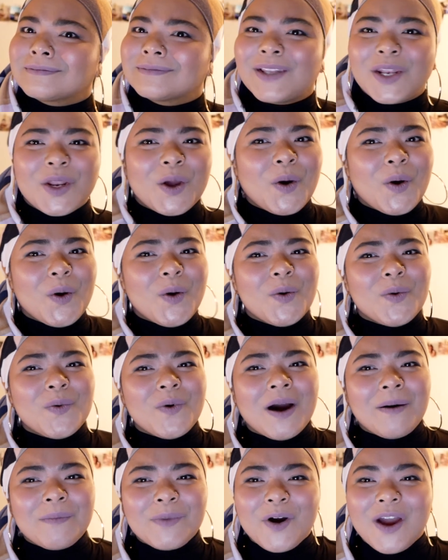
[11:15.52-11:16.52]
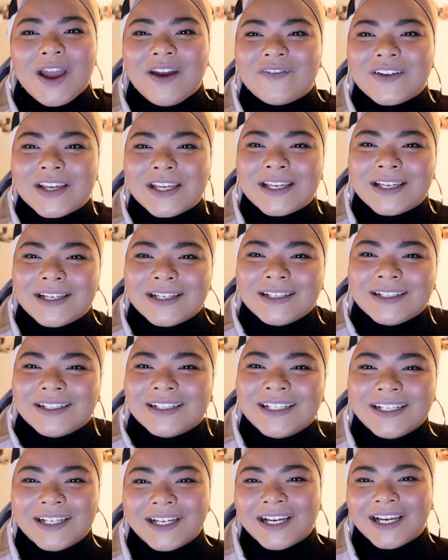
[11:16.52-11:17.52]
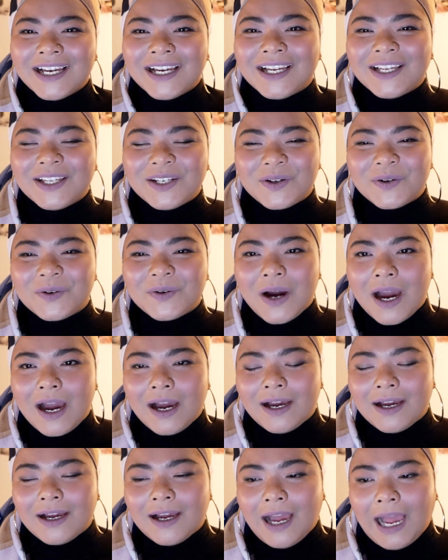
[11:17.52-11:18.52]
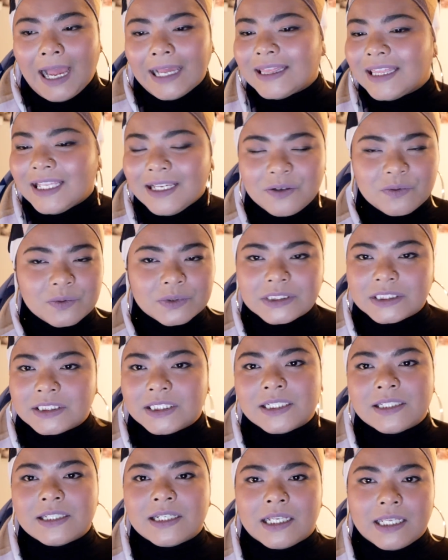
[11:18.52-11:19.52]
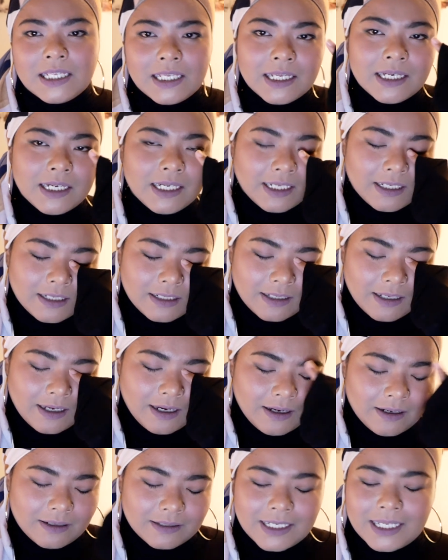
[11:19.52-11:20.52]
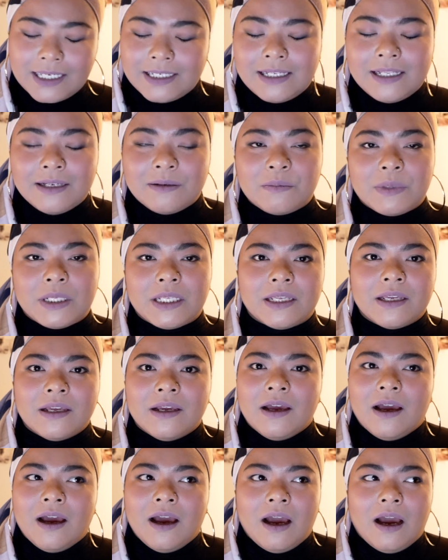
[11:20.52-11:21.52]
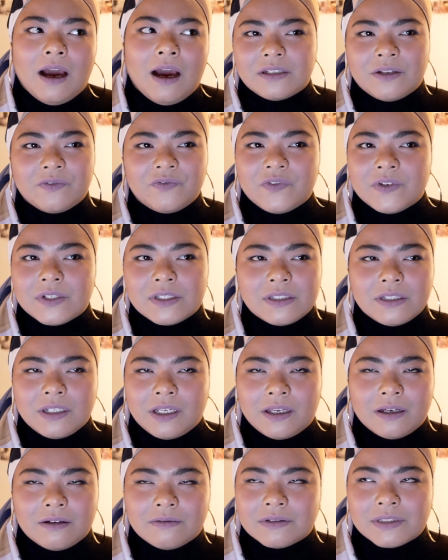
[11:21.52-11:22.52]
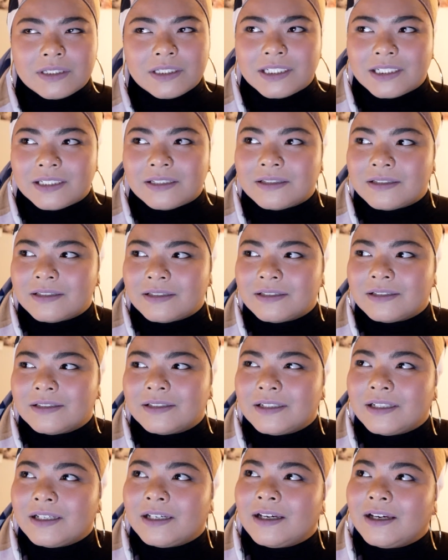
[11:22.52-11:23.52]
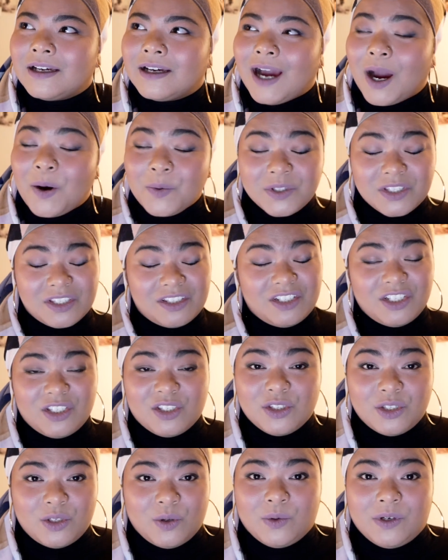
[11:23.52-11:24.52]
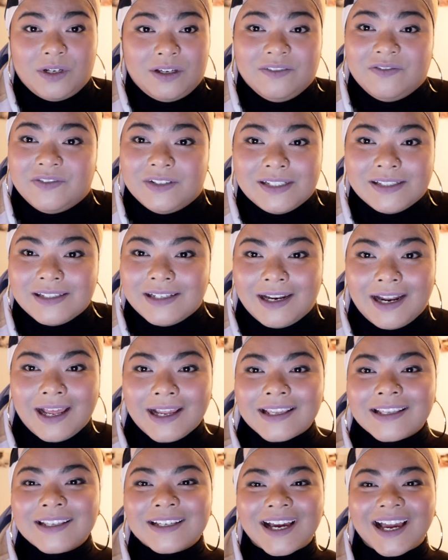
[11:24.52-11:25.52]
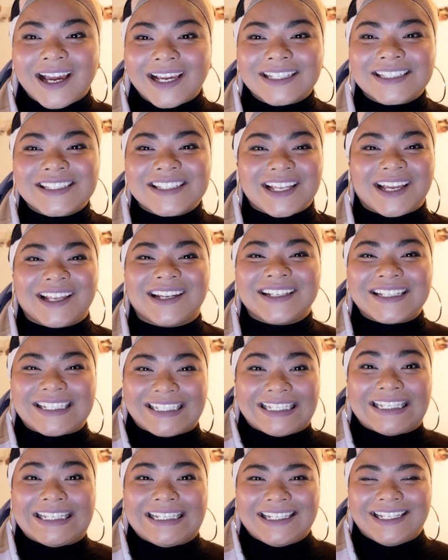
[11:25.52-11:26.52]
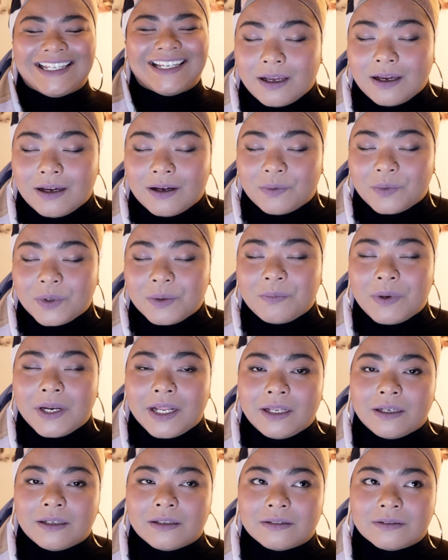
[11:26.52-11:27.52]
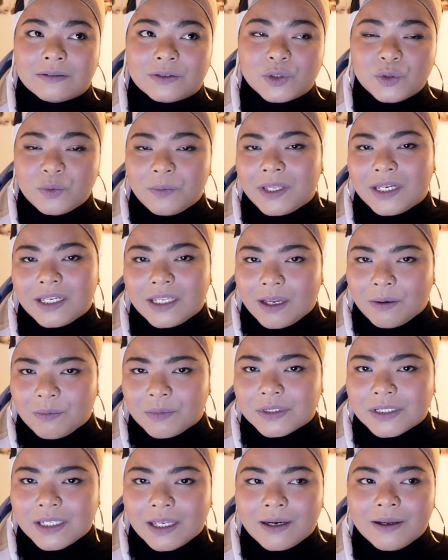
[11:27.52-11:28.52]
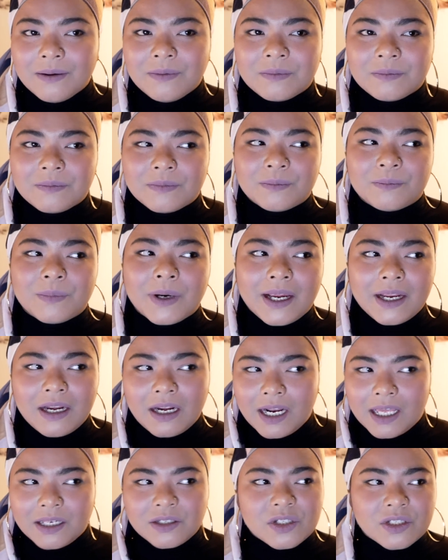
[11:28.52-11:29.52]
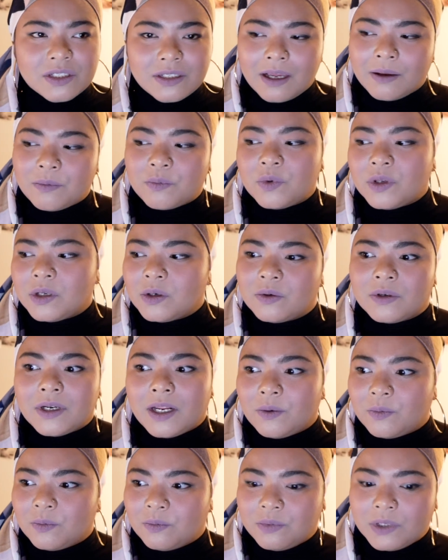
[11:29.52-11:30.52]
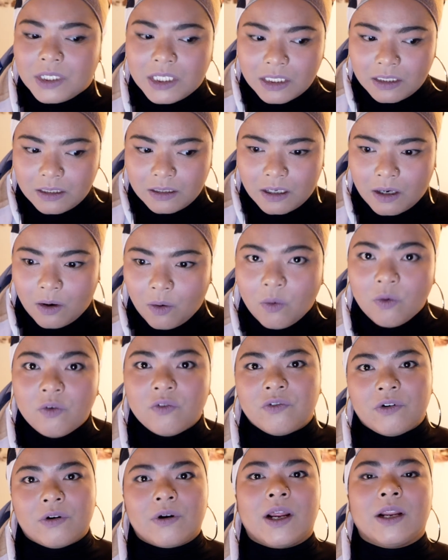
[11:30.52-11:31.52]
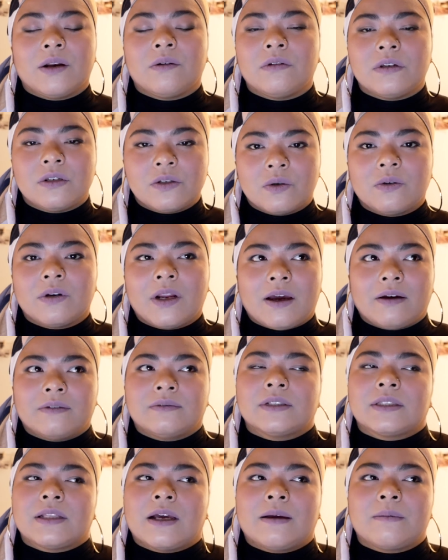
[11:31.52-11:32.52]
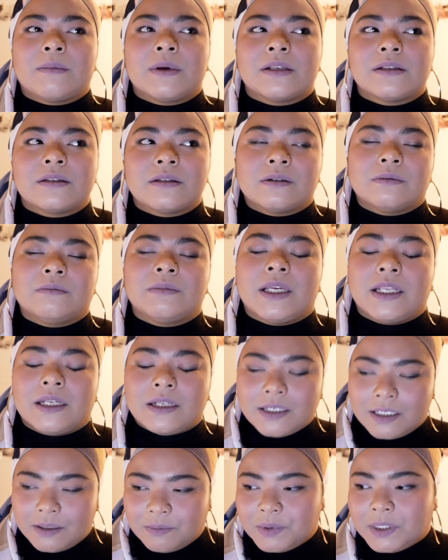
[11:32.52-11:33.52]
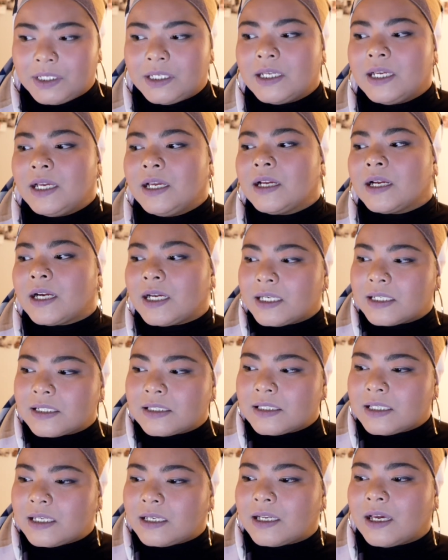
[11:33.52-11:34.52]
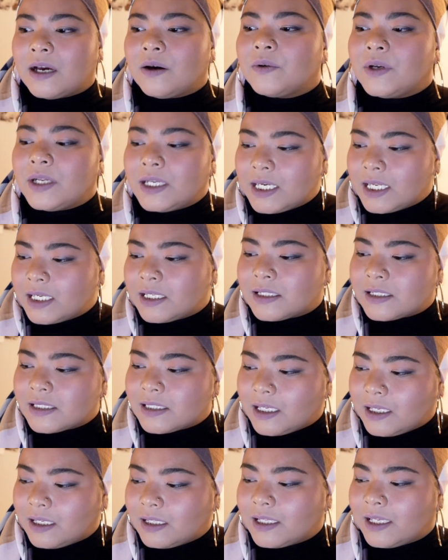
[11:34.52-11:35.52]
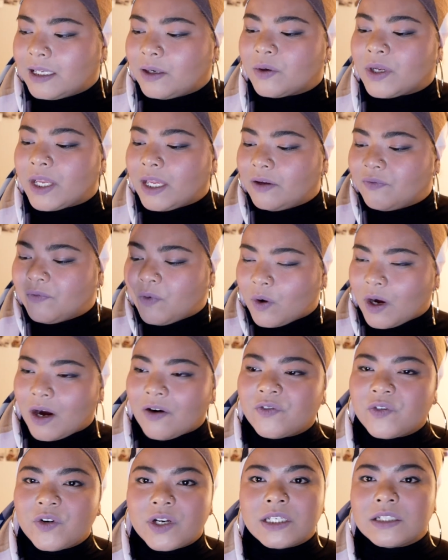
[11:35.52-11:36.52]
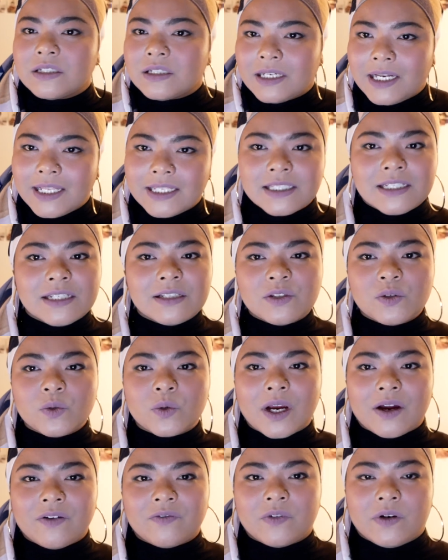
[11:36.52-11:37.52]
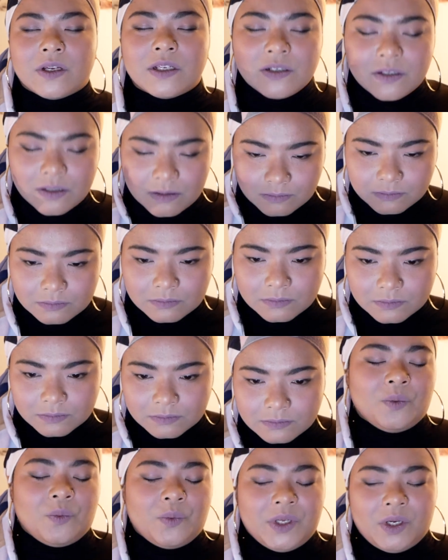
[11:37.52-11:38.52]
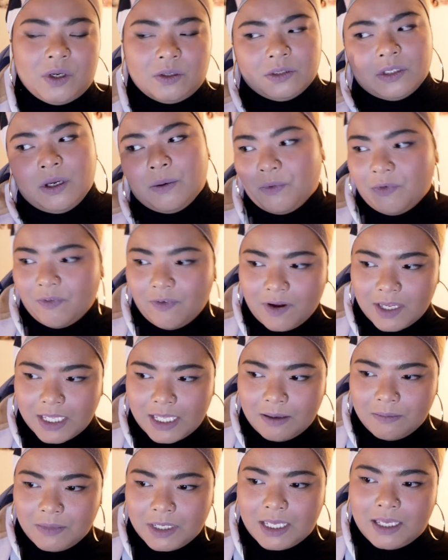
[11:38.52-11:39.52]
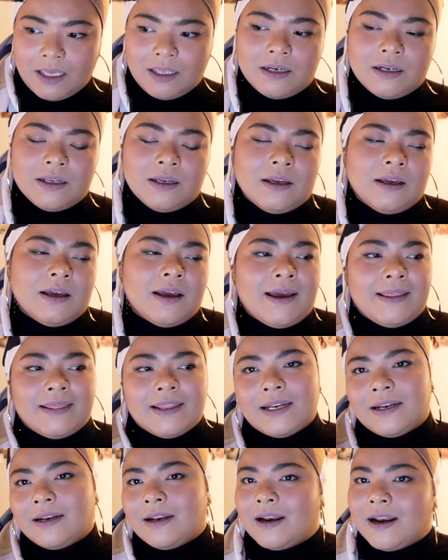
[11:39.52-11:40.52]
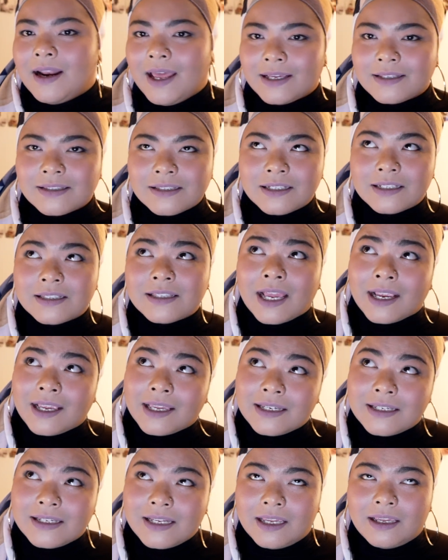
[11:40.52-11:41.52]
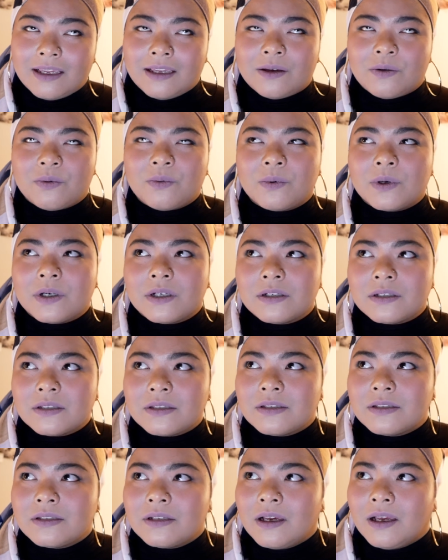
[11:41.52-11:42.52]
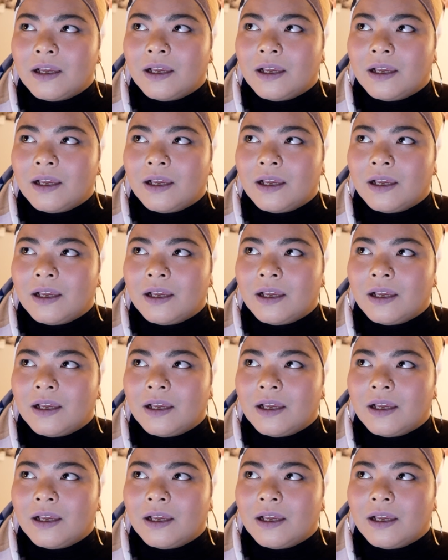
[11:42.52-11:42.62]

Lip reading: no, I'm not having, you know, I think it was just the giggling that did me. The first day, I was just so nervous that I start giggling. We plan too many camera setup. By lunchtime, we know that we are over and we don't have the time. And so me and the DP kind of sit down and then say that, okay, for coverage, let's just do coverage. We on top of our game again. And then the second day was,